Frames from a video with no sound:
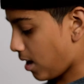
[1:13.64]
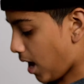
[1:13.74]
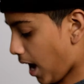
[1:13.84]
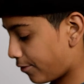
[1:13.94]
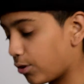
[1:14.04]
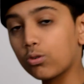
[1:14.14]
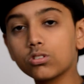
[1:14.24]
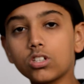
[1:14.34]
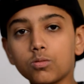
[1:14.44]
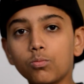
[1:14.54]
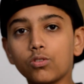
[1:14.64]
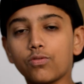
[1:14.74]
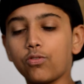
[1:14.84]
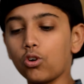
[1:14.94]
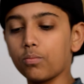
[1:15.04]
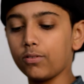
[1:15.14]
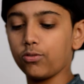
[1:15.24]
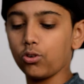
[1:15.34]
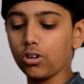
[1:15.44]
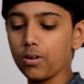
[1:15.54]
I've used the Smooth 4
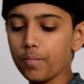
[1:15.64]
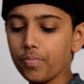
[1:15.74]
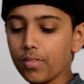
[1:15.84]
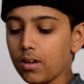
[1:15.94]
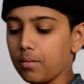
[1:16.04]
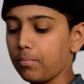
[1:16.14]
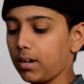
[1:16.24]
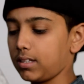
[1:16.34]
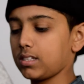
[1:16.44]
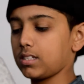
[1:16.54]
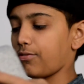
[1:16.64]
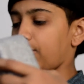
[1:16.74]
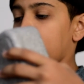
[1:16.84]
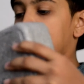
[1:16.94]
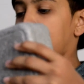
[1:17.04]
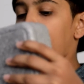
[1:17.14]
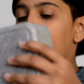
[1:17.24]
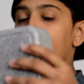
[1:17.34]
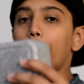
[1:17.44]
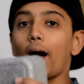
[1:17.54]
before, but this is the first
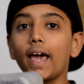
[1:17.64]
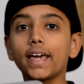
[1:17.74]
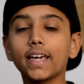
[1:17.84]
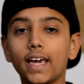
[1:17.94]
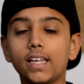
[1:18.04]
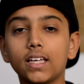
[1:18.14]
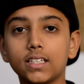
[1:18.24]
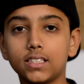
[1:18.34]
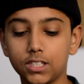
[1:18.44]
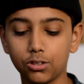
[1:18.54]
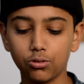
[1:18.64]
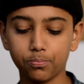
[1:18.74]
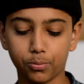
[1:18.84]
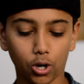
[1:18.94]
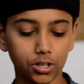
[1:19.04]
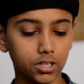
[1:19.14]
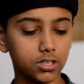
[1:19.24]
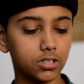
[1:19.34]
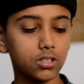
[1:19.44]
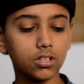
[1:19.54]
time buying any Zhiyun product.